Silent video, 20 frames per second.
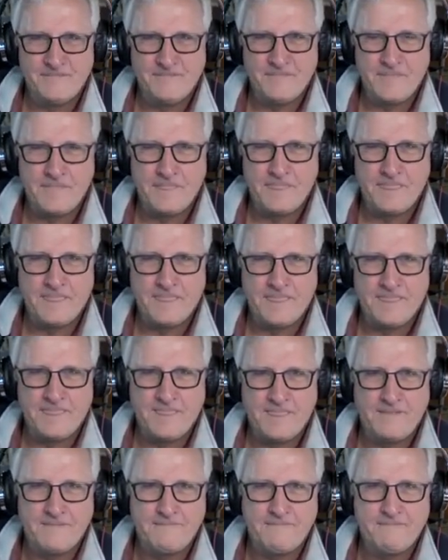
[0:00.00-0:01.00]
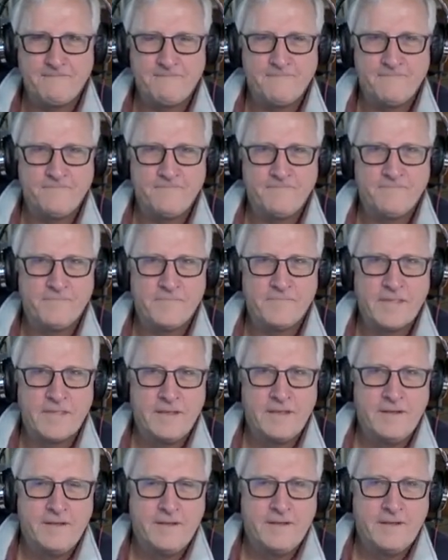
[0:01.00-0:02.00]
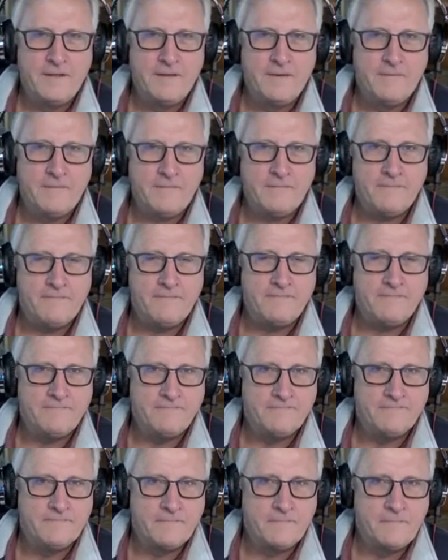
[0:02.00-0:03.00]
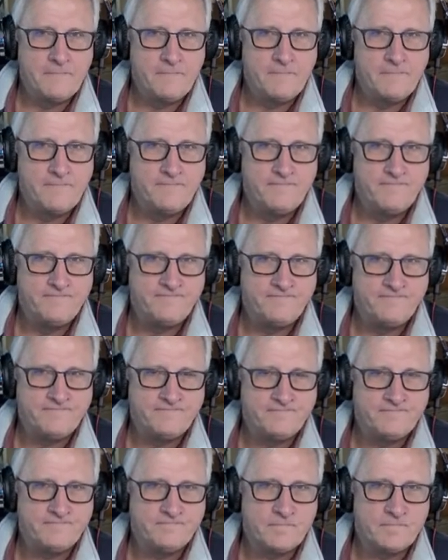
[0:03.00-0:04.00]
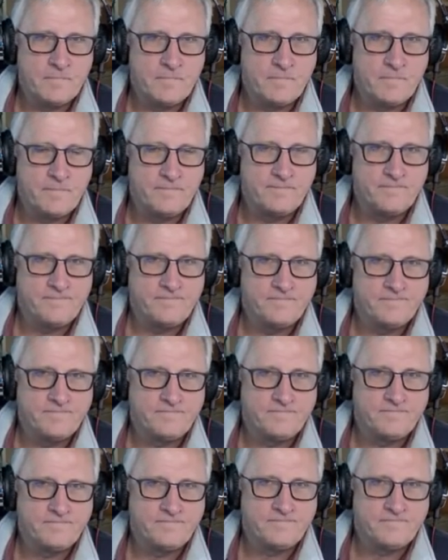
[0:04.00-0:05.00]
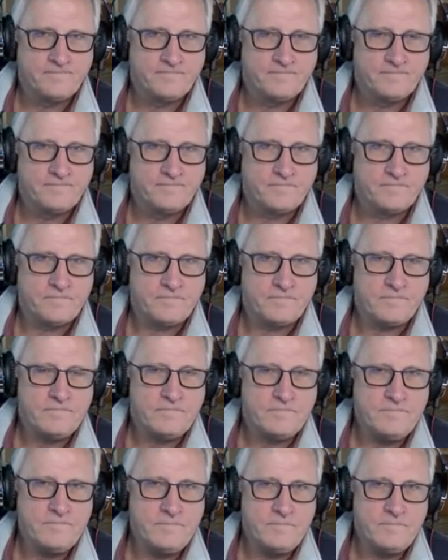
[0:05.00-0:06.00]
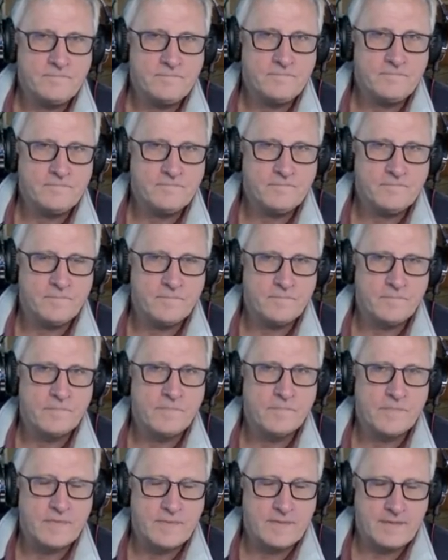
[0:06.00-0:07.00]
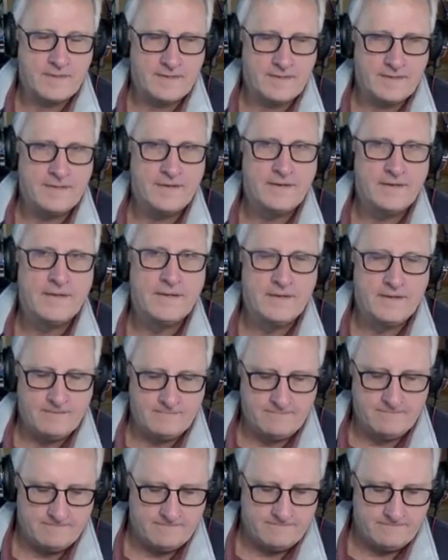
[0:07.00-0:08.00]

(silent)